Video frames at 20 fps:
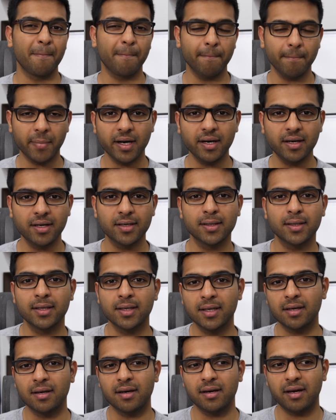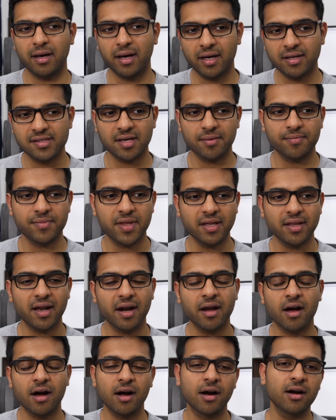but it's something
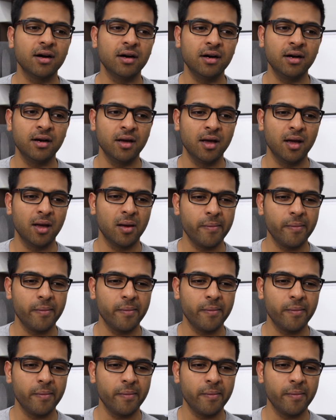that occurred